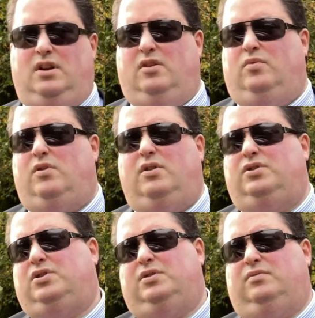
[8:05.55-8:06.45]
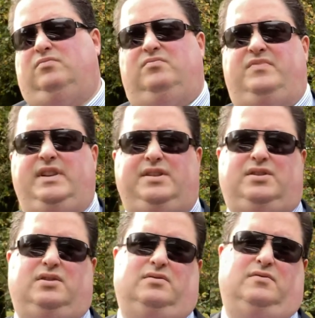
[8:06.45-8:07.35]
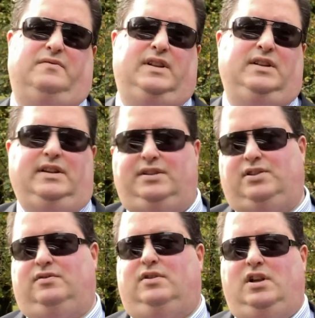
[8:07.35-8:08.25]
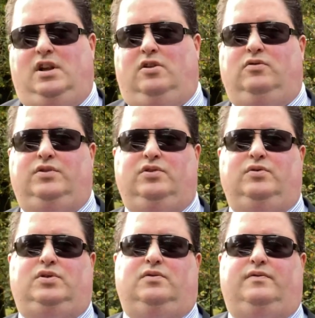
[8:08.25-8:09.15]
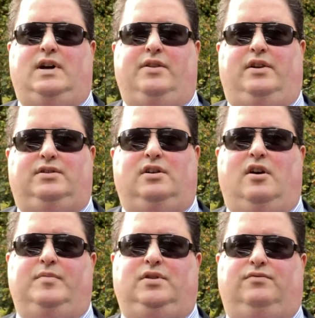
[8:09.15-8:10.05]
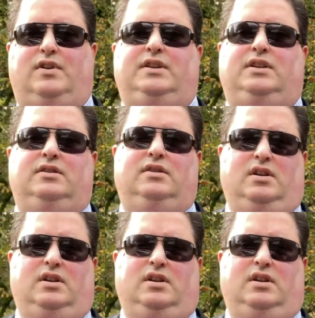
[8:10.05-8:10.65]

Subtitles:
watch, and this, and Phoenix, and all sorts of other types of running,